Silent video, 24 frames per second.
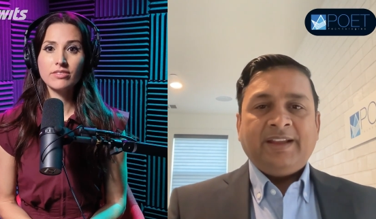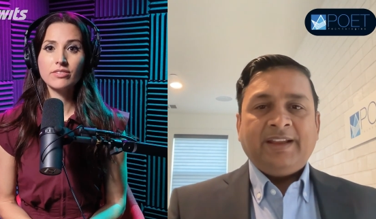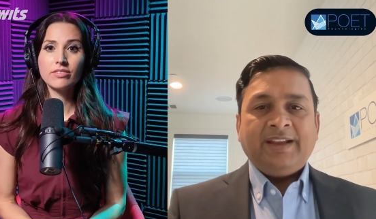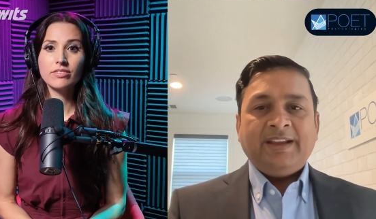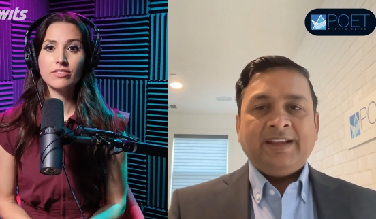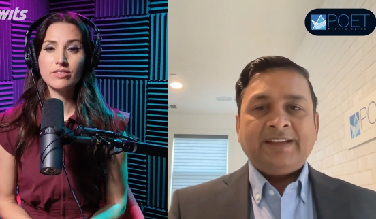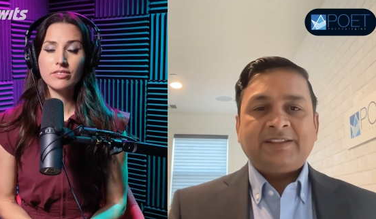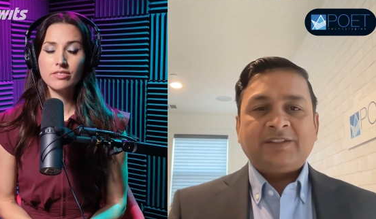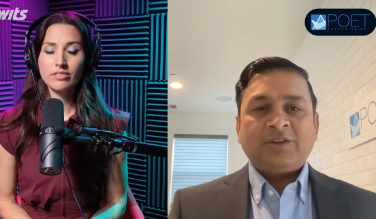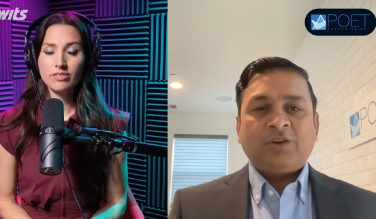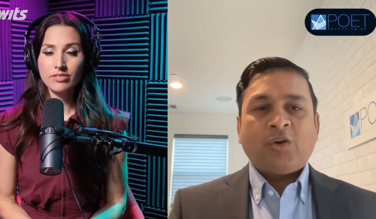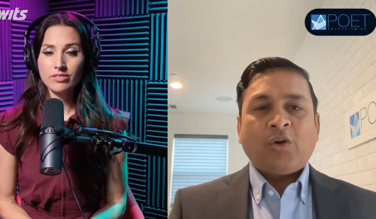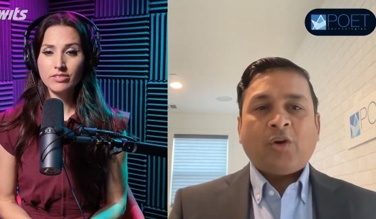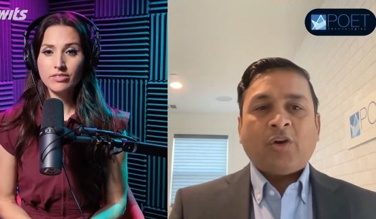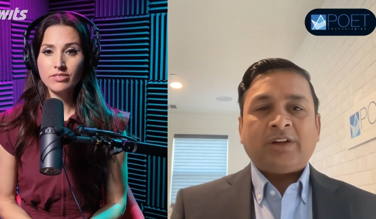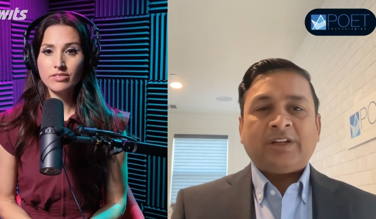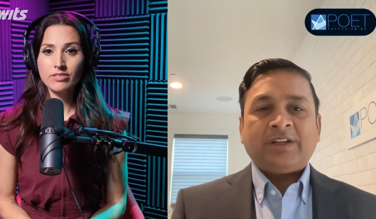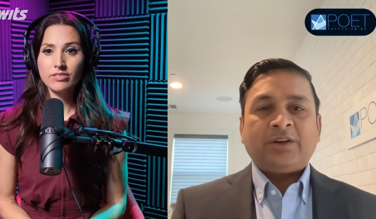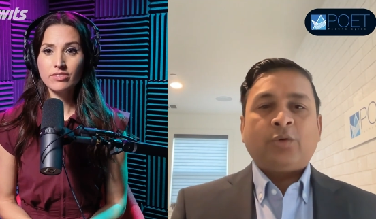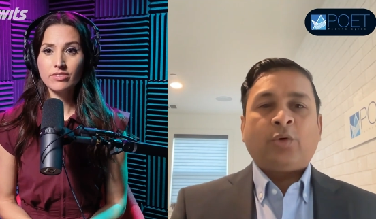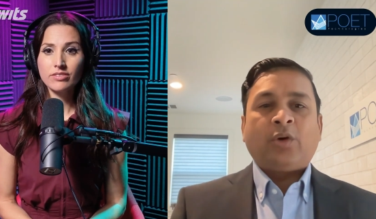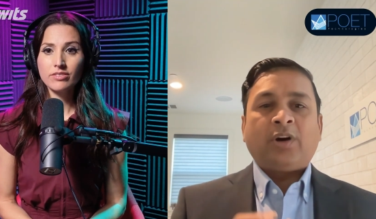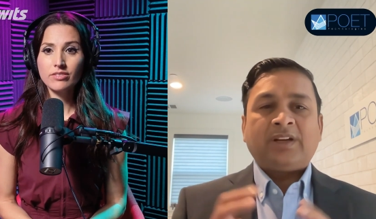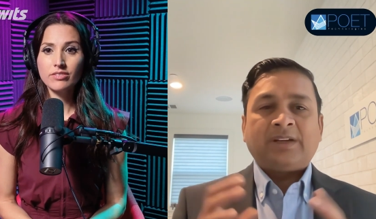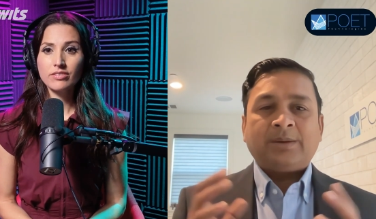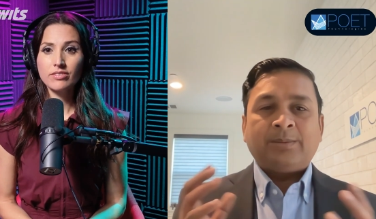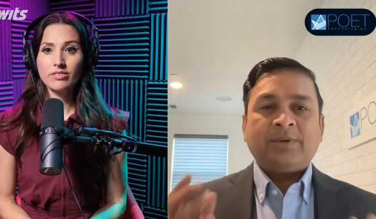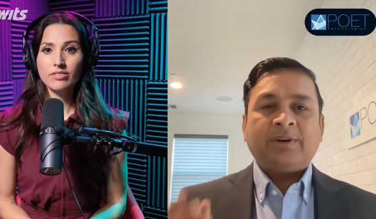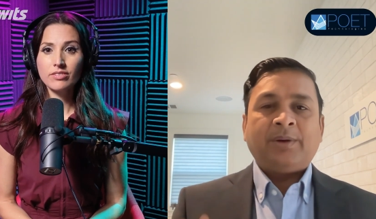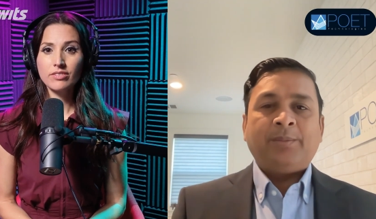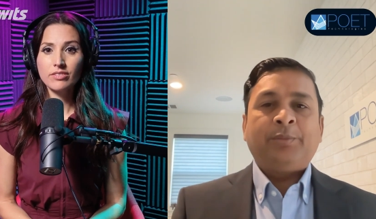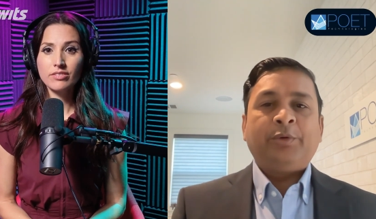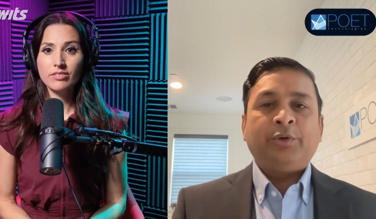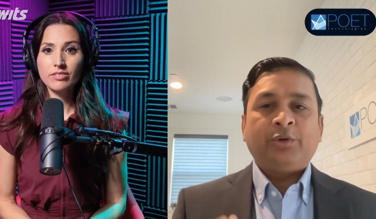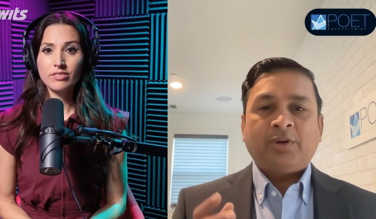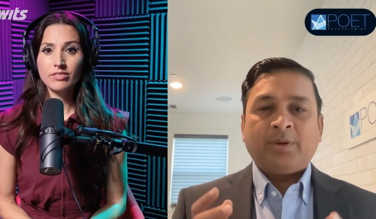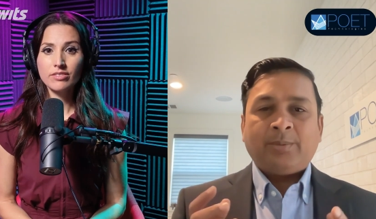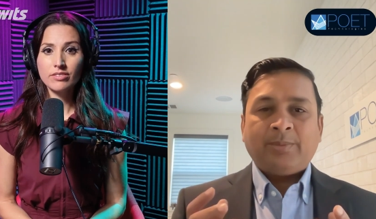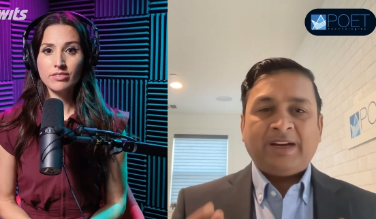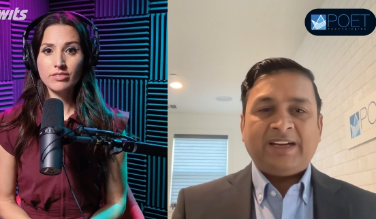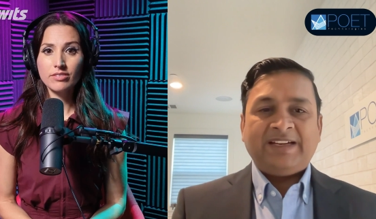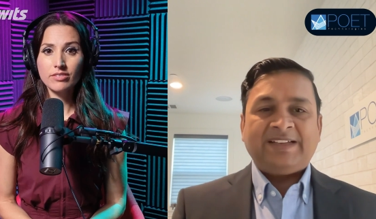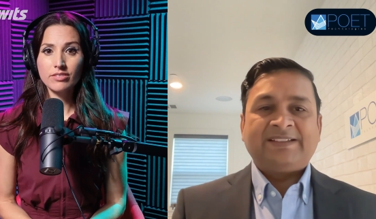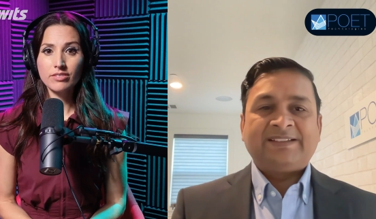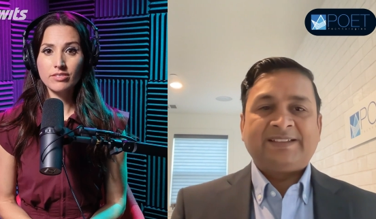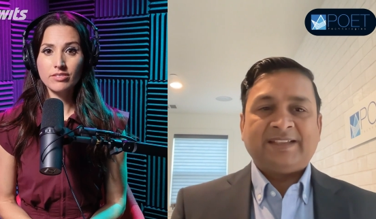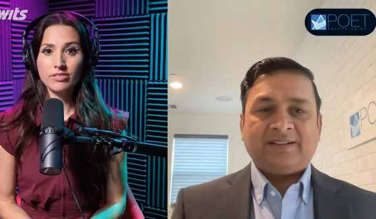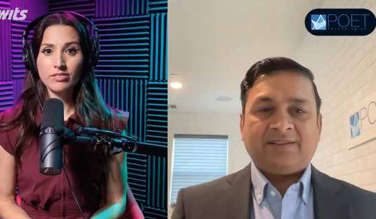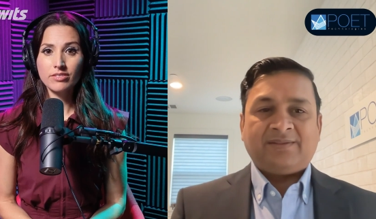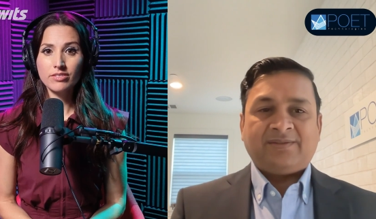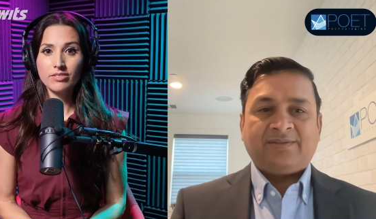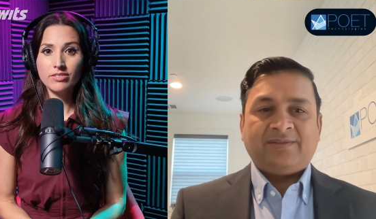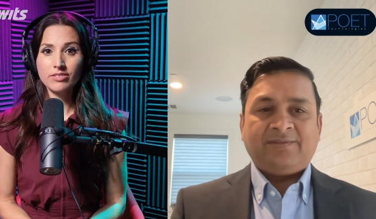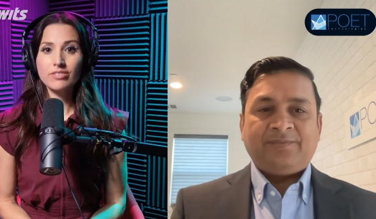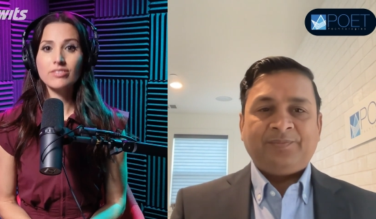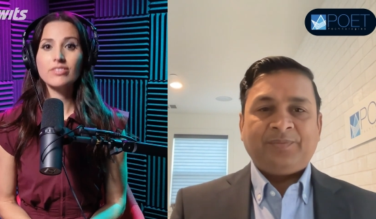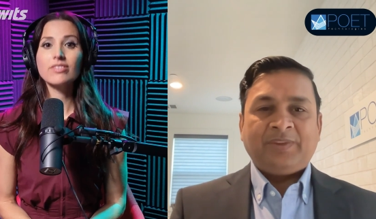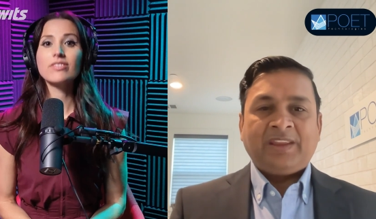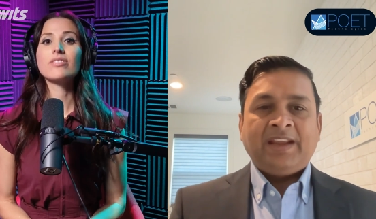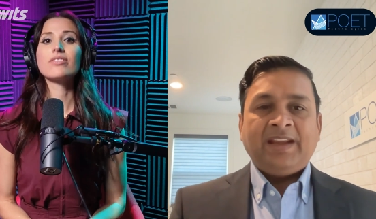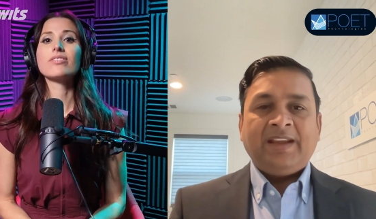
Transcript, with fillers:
Speaker 1: is not a quantum computer by itself.